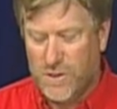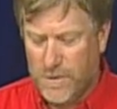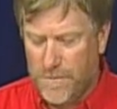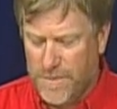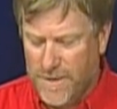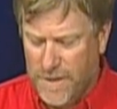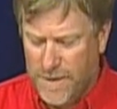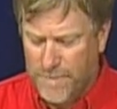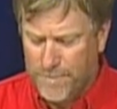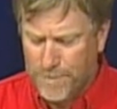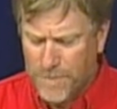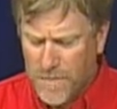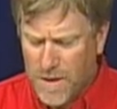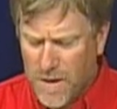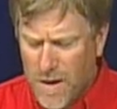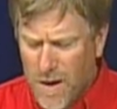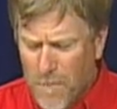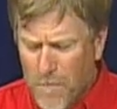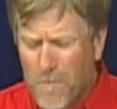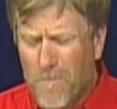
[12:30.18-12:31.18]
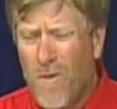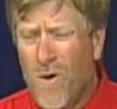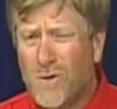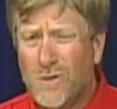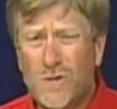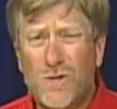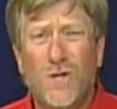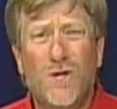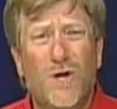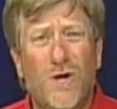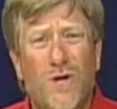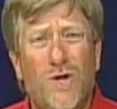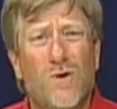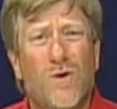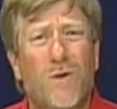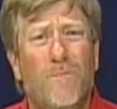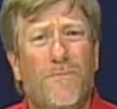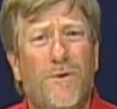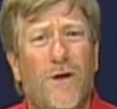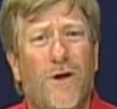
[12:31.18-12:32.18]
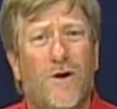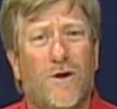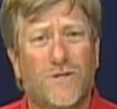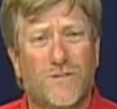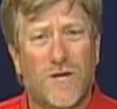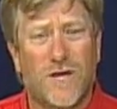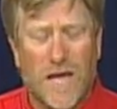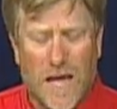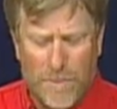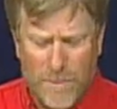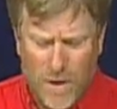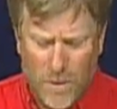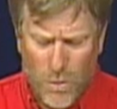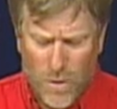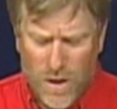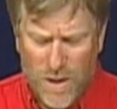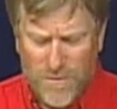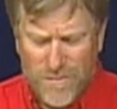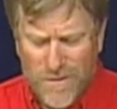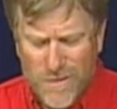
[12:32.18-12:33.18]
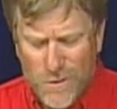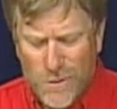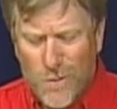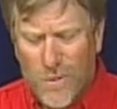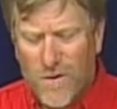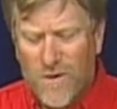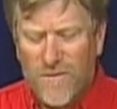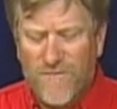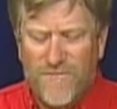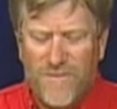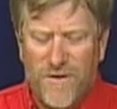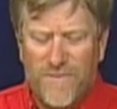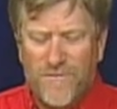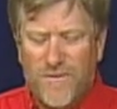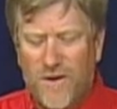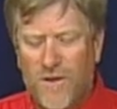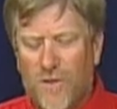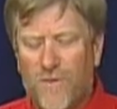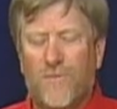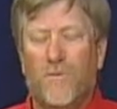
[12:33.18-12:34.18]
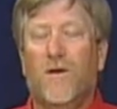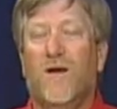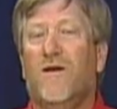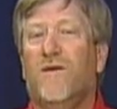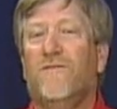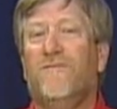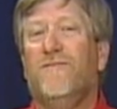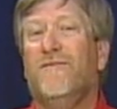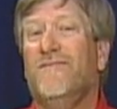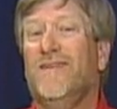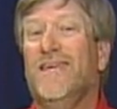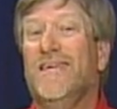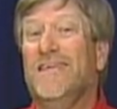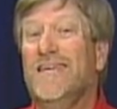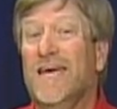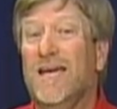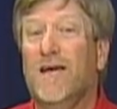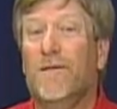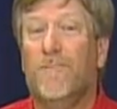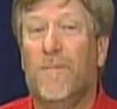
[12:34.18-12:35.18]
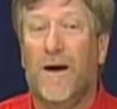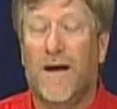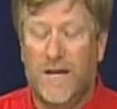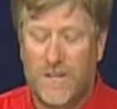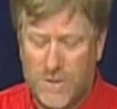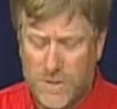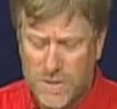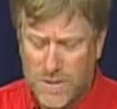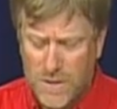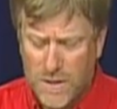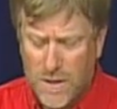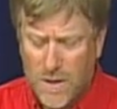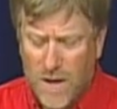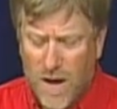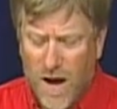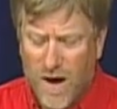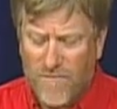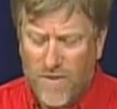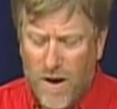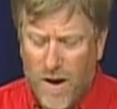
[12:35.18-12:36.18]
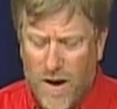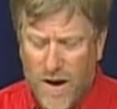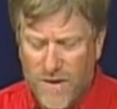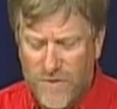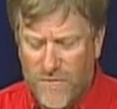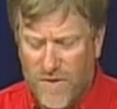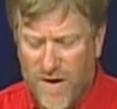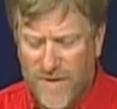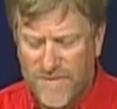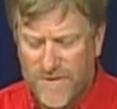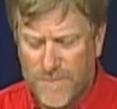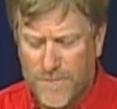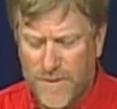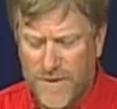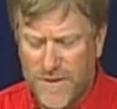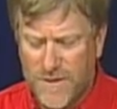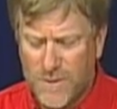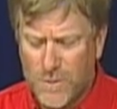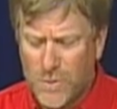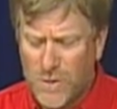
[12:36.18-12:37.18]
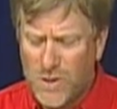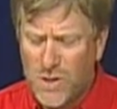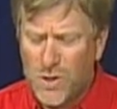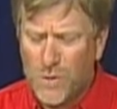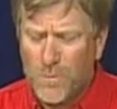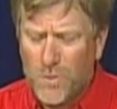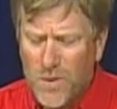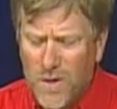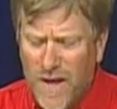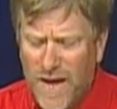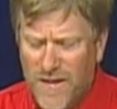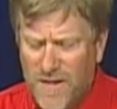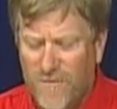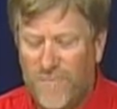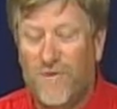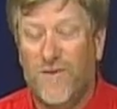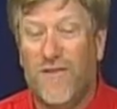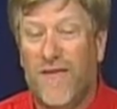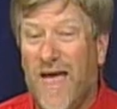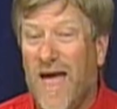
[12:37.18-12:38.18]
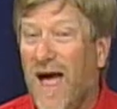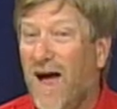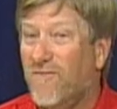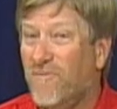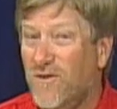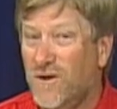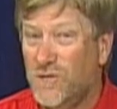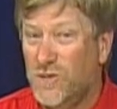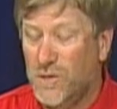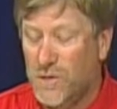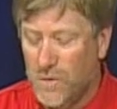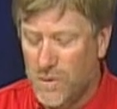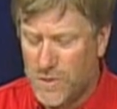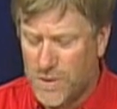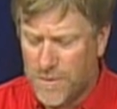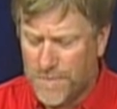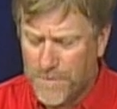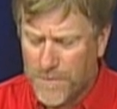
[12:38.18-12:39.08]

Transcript: need. Most of your new computers are coming with 250 to 350 gigabytes of hard drive space, which is plenty for the average user.